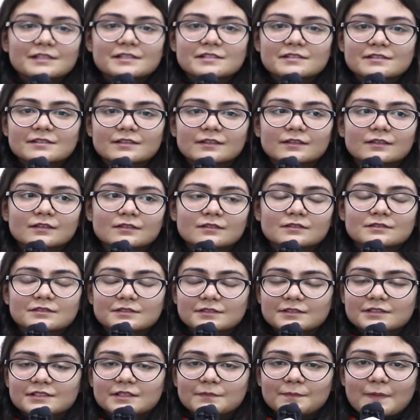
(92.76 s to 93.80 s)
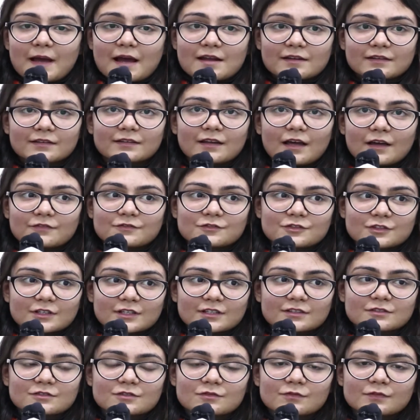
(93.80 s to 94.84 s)
since the pattern have
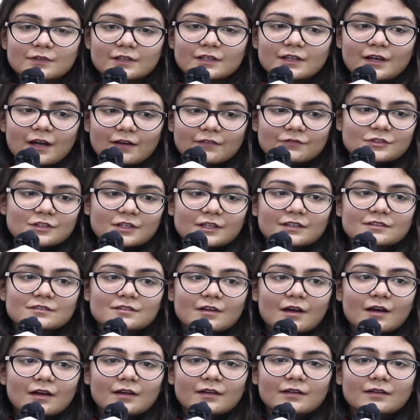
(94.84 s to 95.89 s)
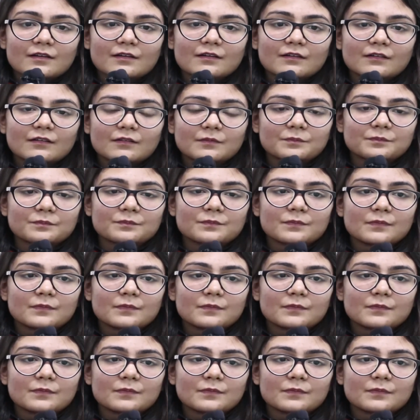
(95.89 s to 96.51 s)
changed, we have changed our